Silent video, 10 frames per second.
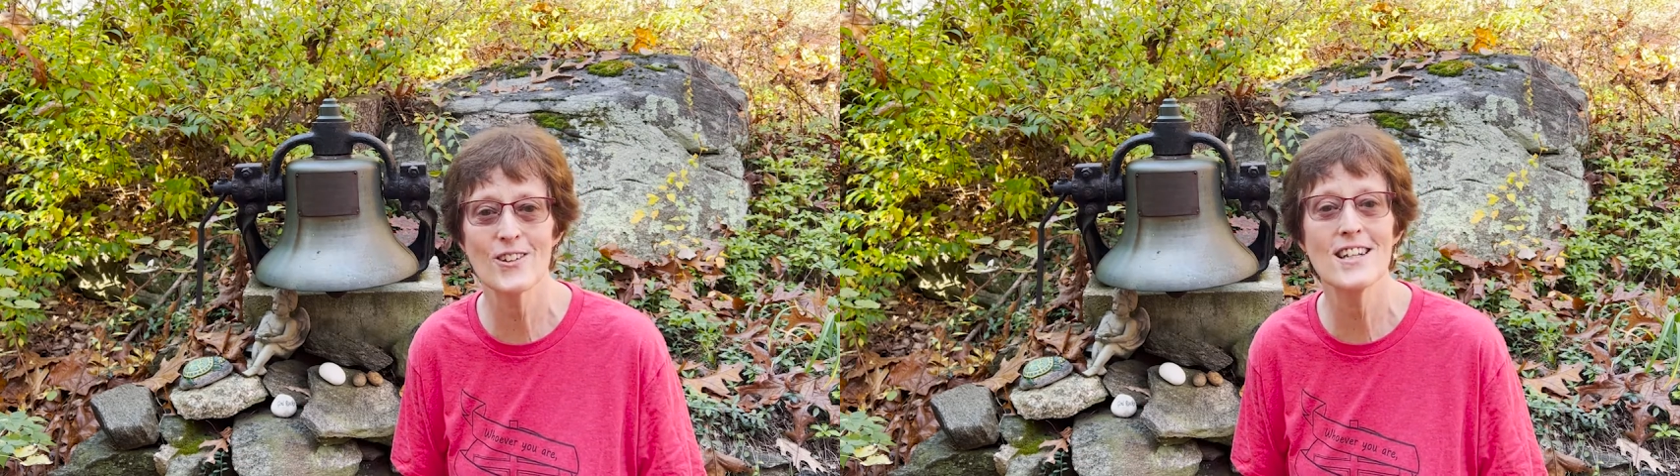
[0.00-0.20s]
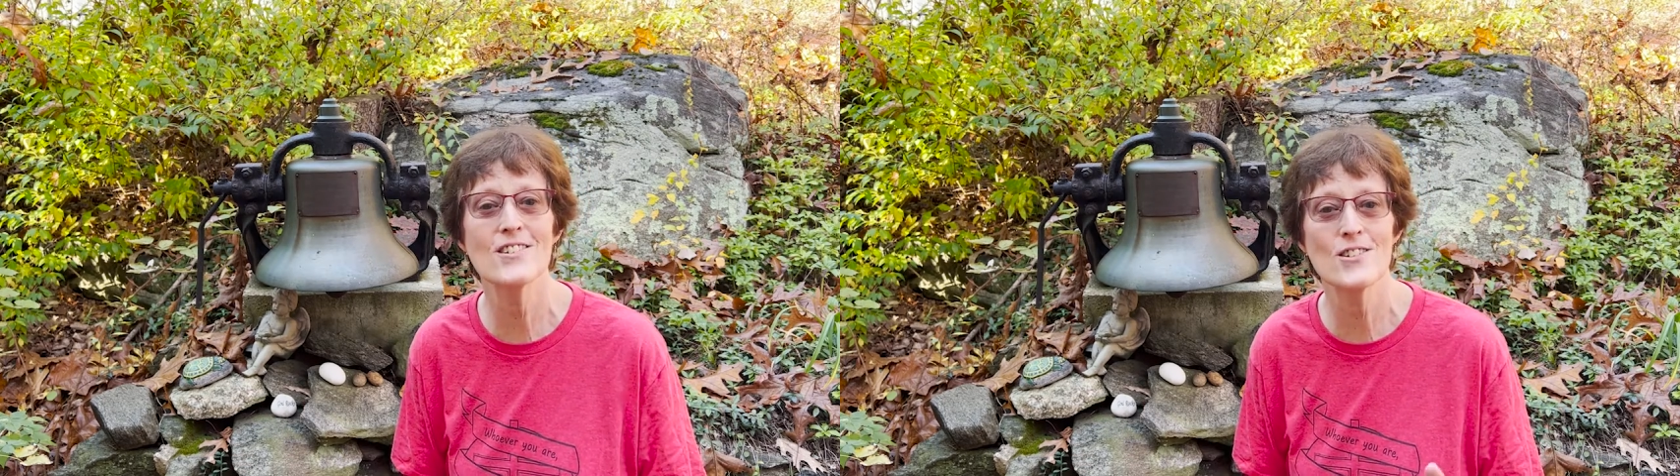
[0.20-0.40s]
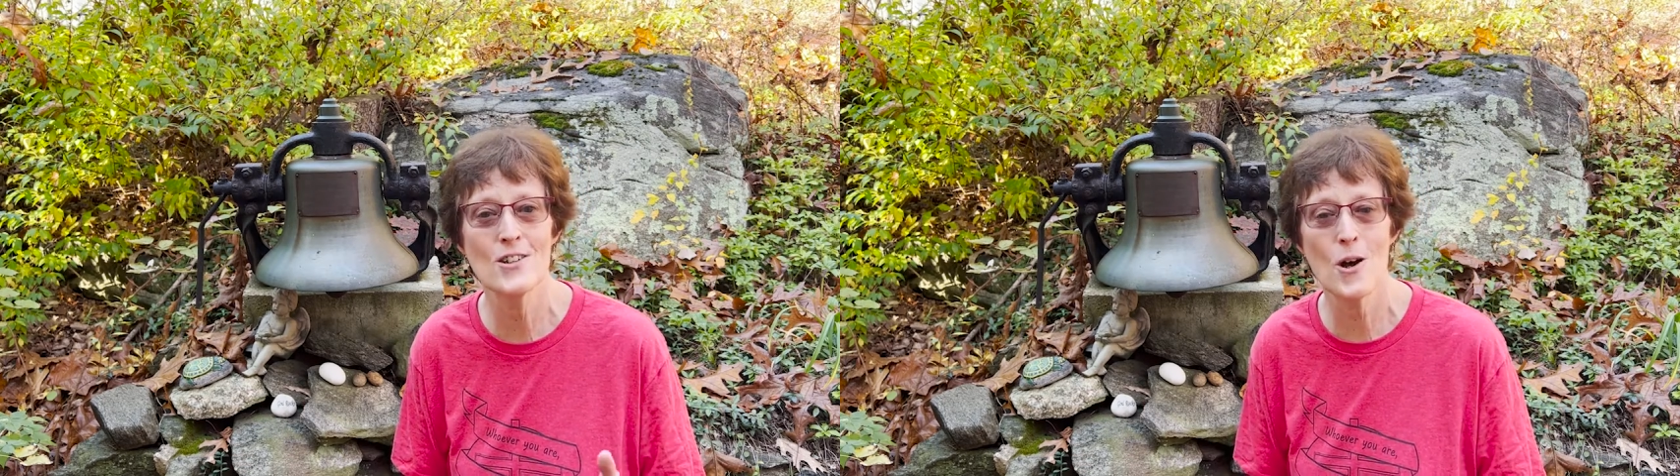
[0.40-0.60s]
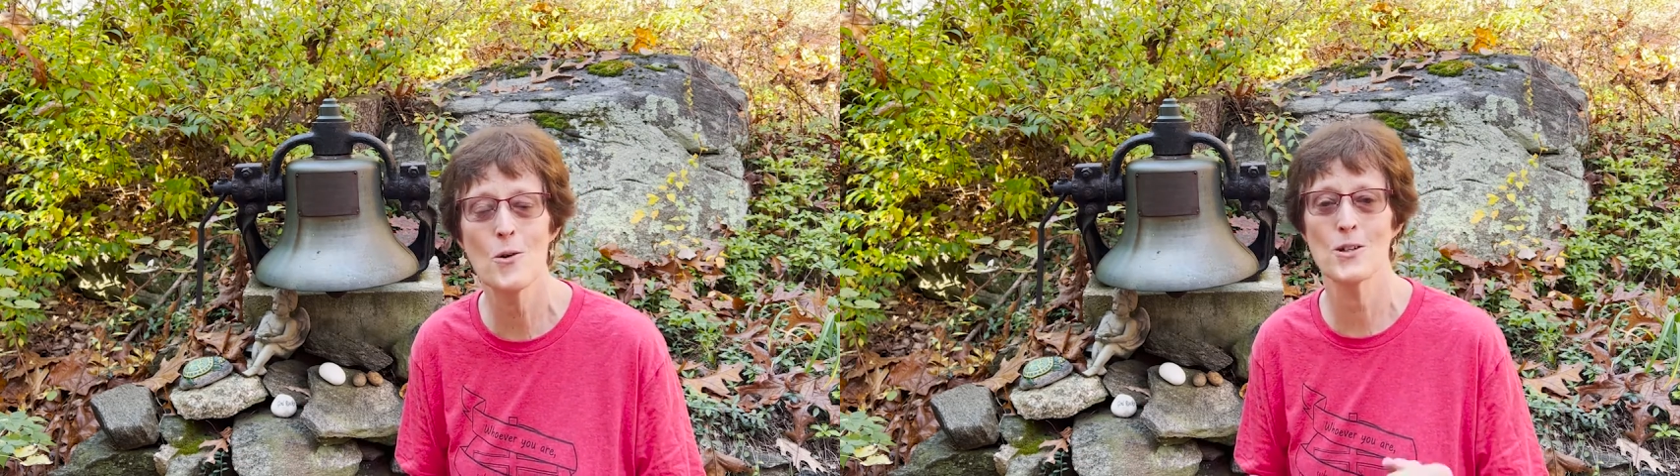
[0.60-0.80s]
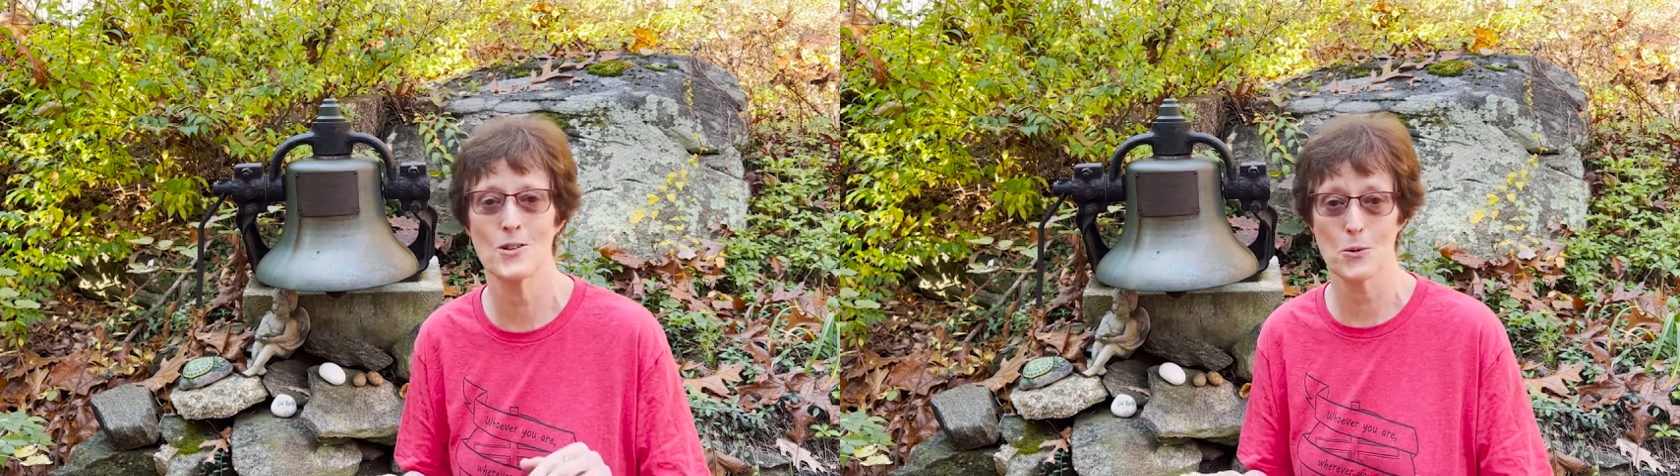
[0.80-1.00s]
he's
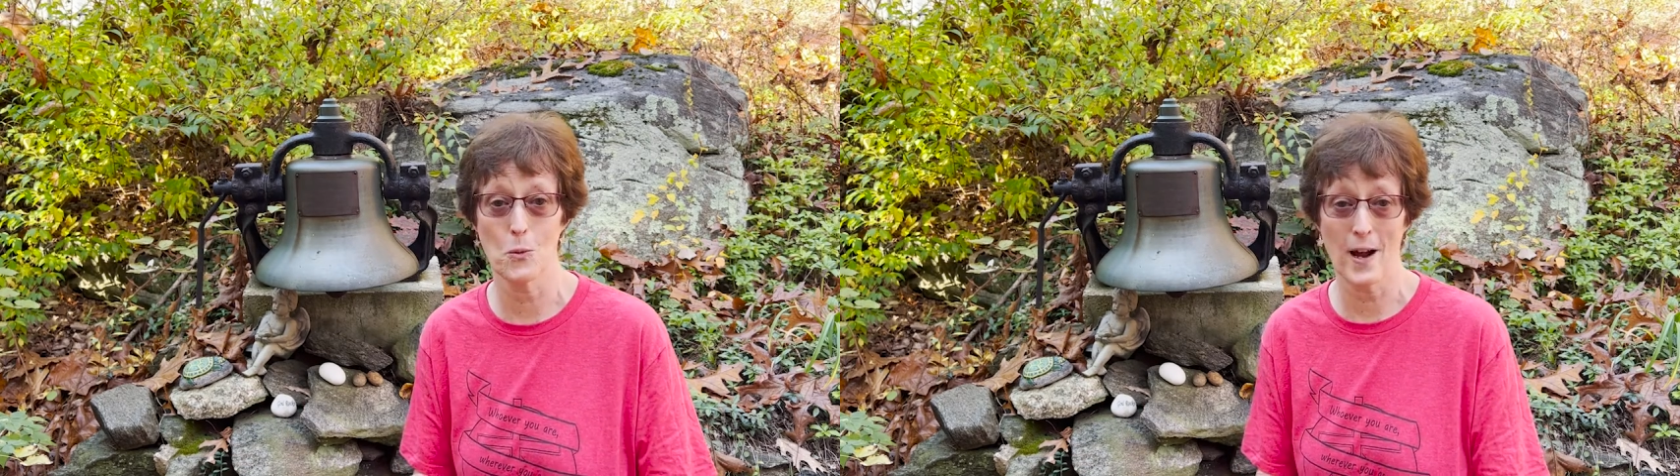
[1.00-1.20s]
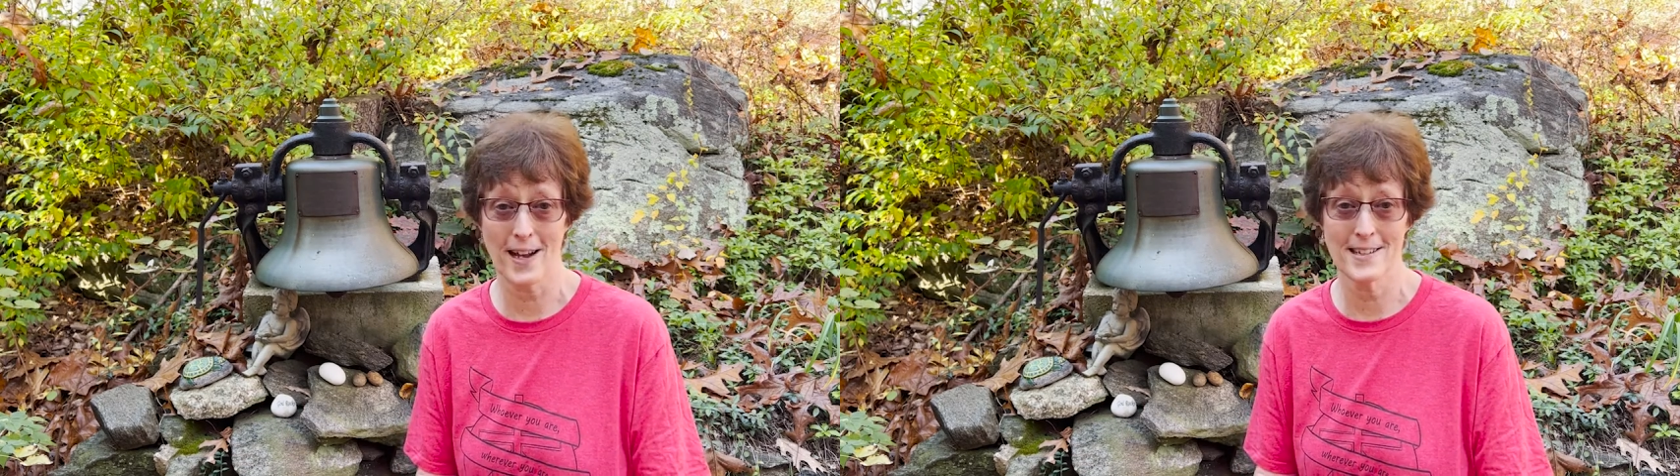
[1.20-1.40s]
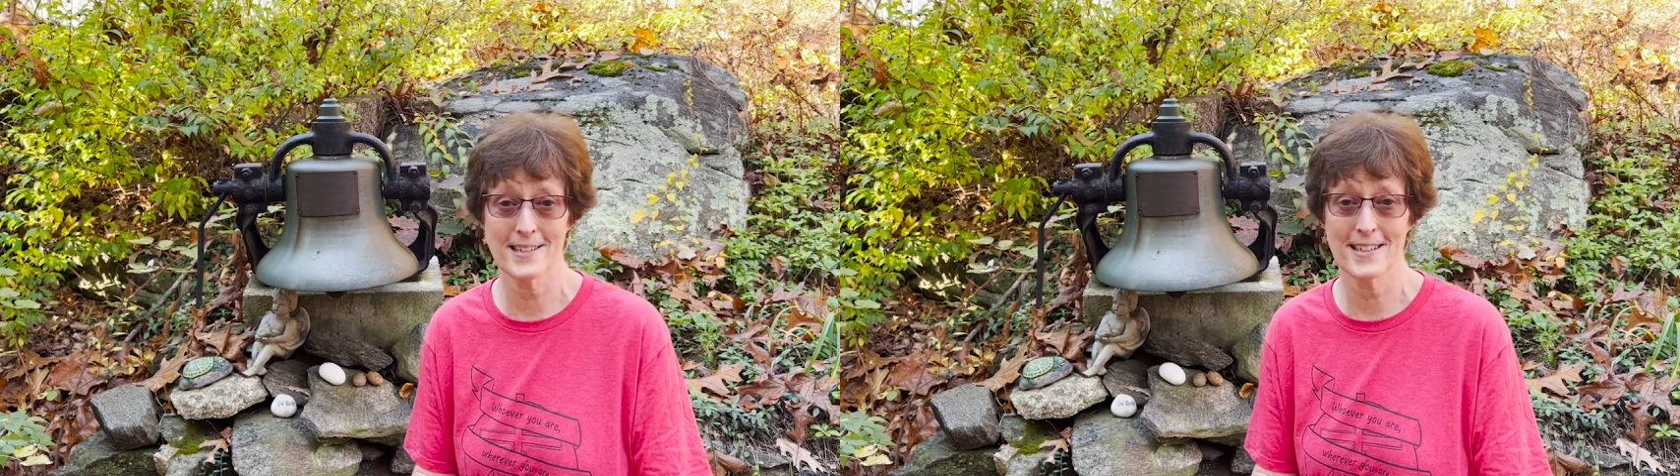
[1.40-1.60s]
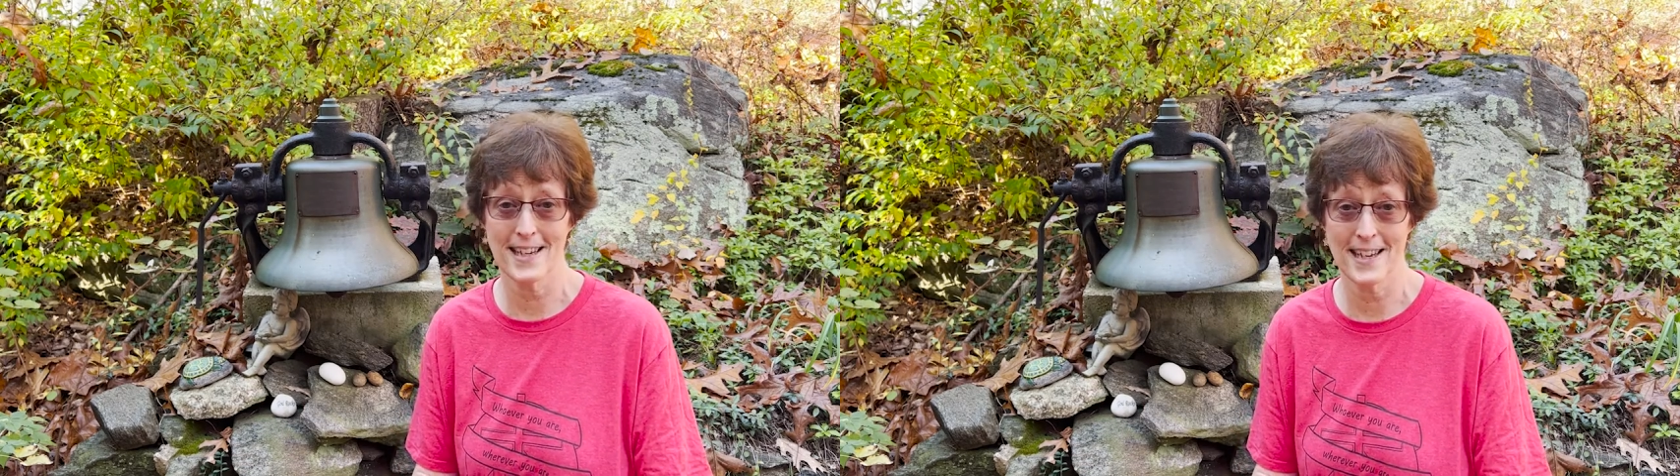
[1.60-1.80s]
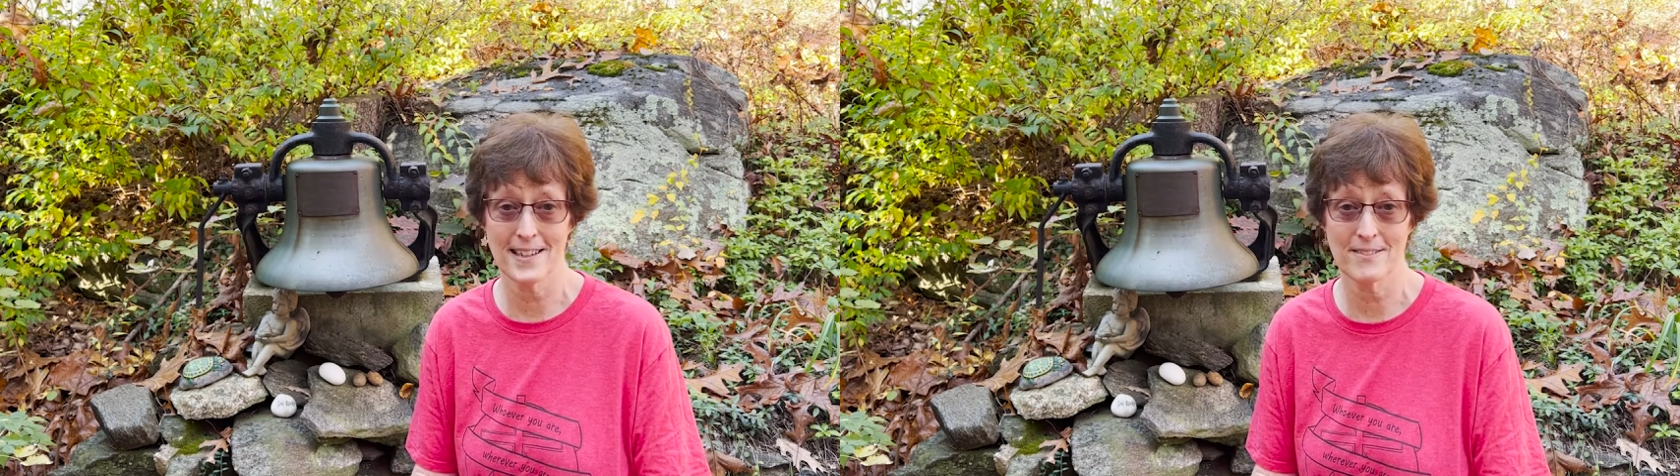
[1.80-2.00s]
known as a wise
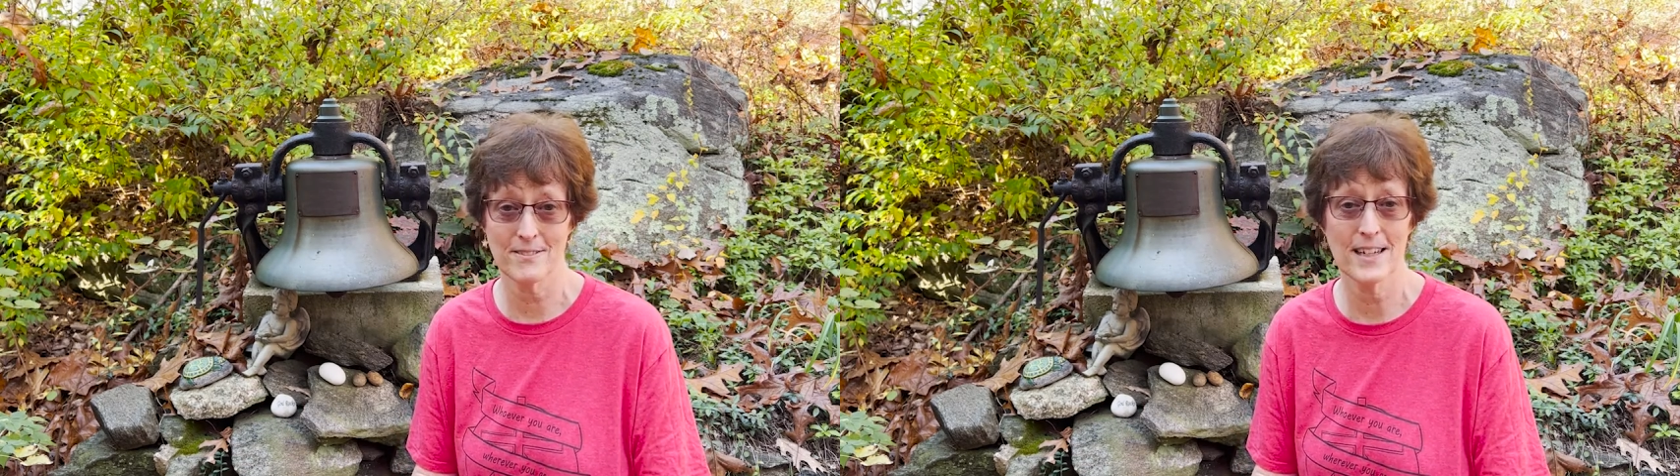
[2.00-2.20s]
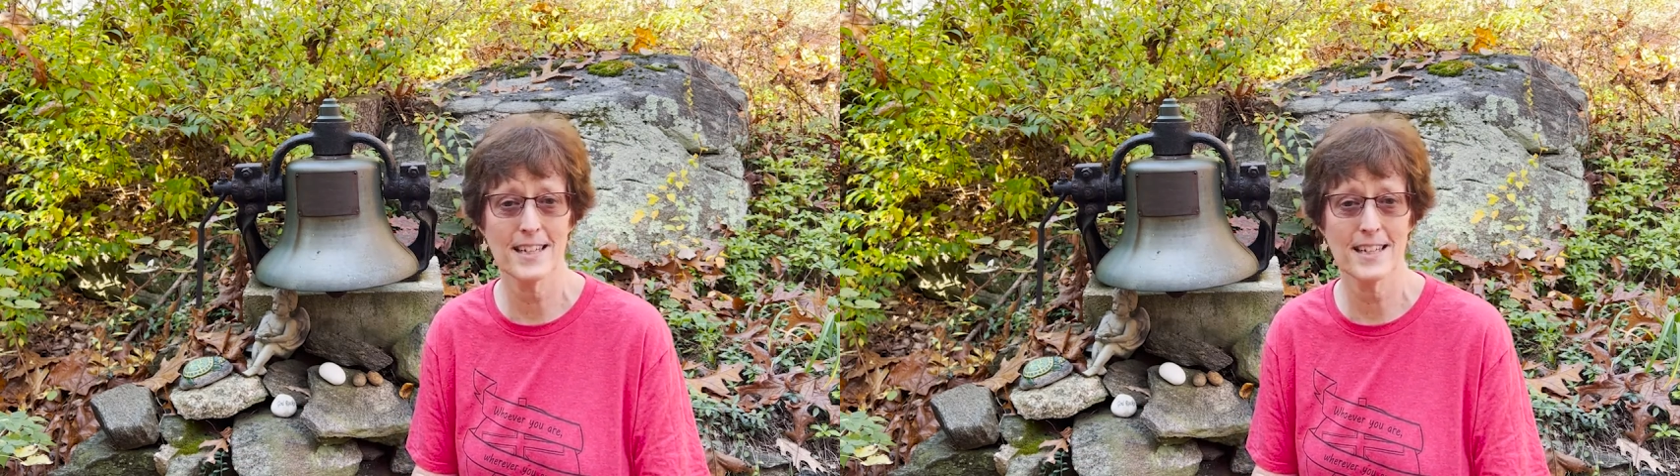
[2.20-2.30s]
king, a